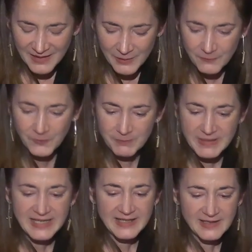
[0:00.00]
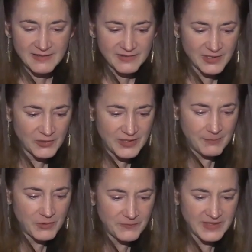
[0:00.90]
For me, there are a
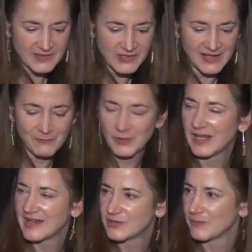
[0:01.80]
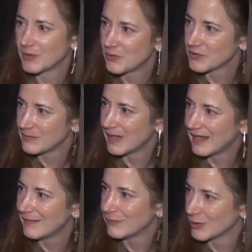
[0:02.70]
number of things that I've realized over the course of my
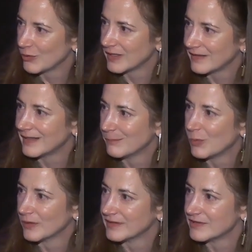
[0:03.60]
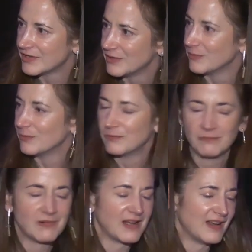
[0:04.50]
life are critically important to
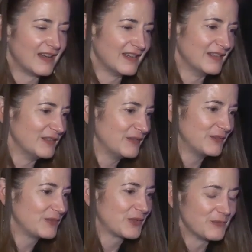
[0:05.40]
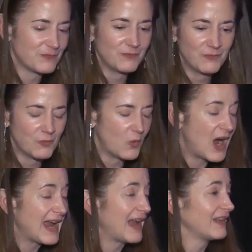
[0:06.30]
sort of why
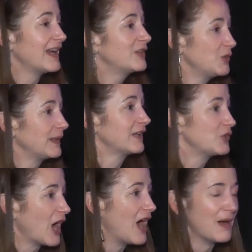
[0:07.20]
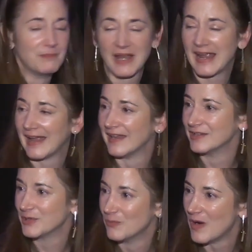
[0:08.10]
I like doing a job and
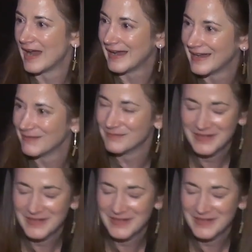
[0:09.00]
why I am,